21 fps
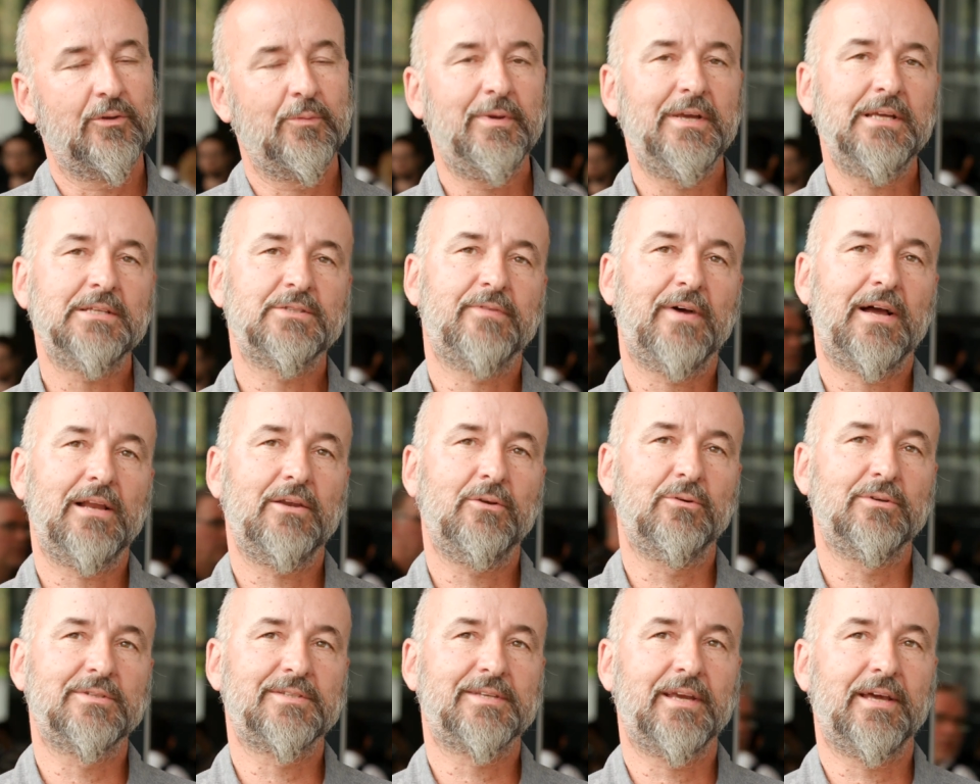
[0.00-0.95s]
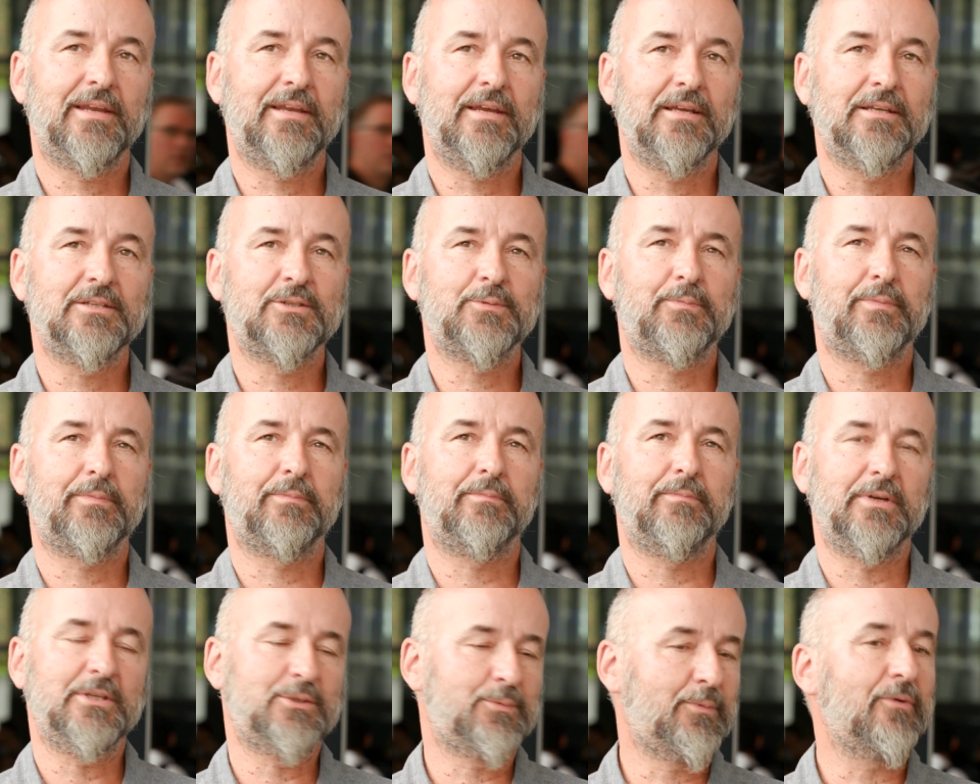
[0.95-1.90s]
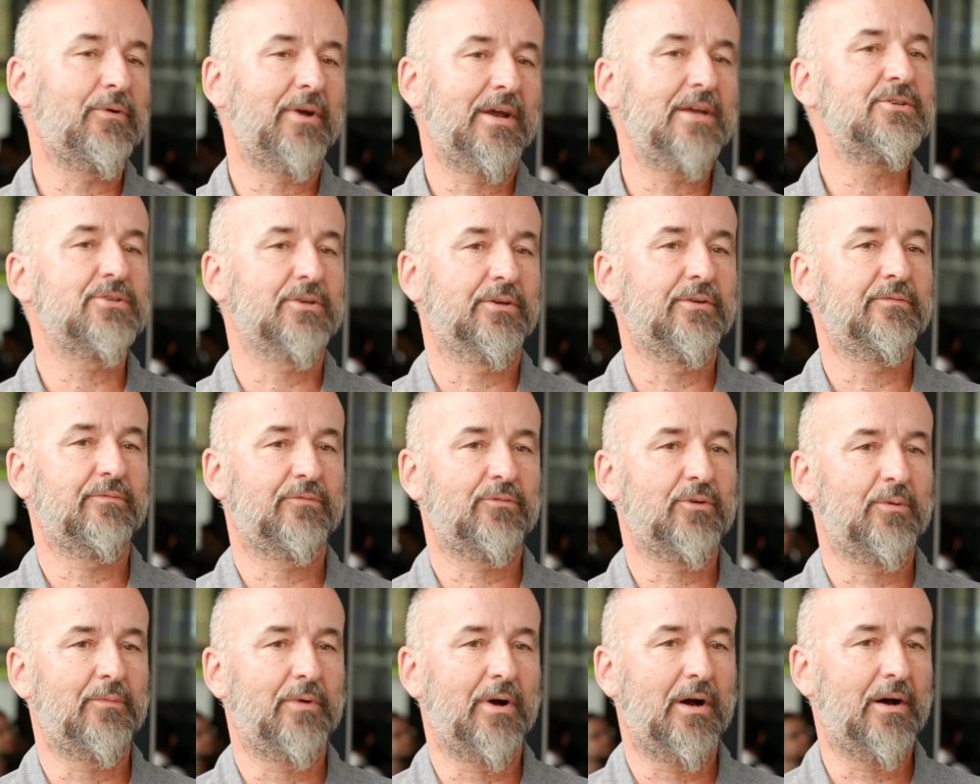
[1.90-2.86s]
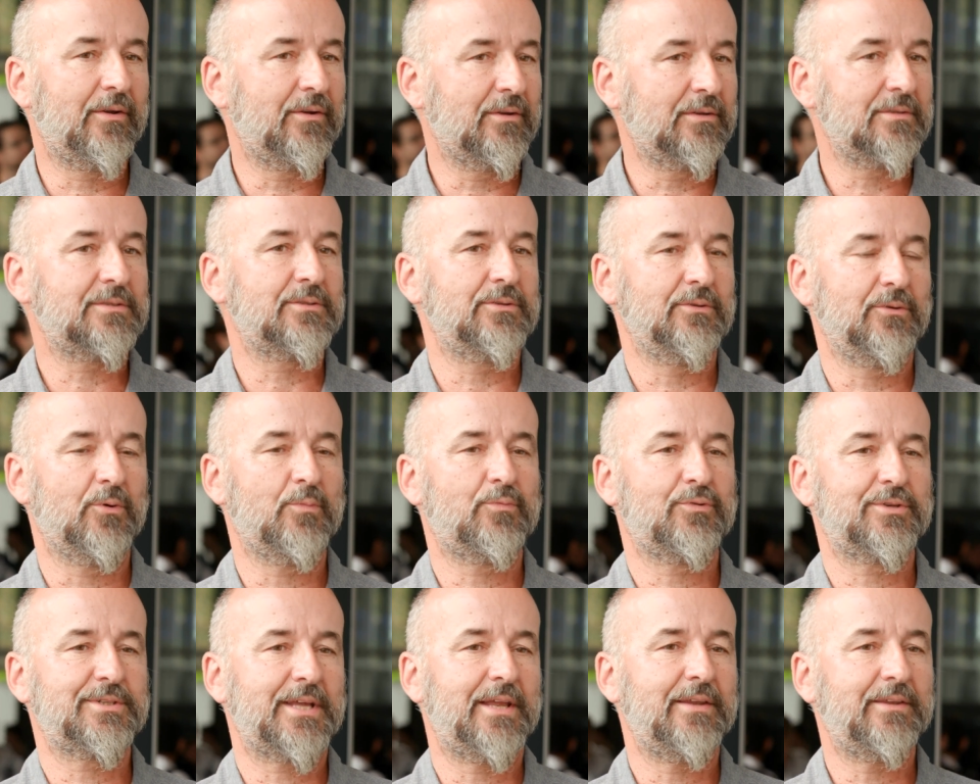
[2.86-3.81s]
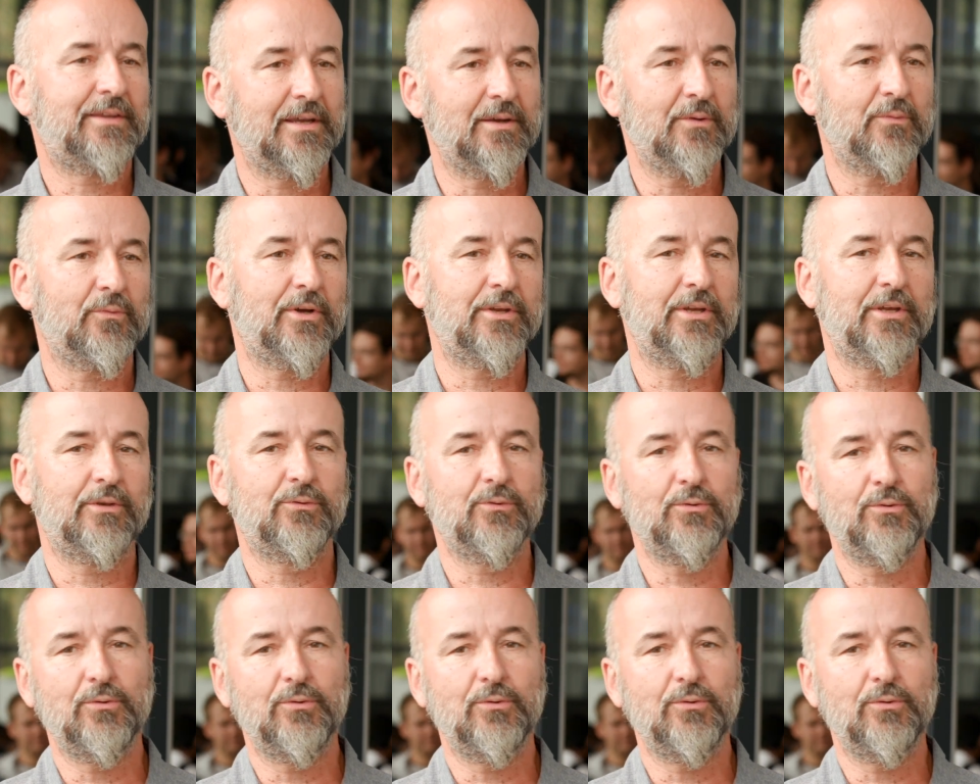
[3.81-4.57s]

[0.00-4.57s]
The biggest value is getting ins inspiration from others, you know, presenting what they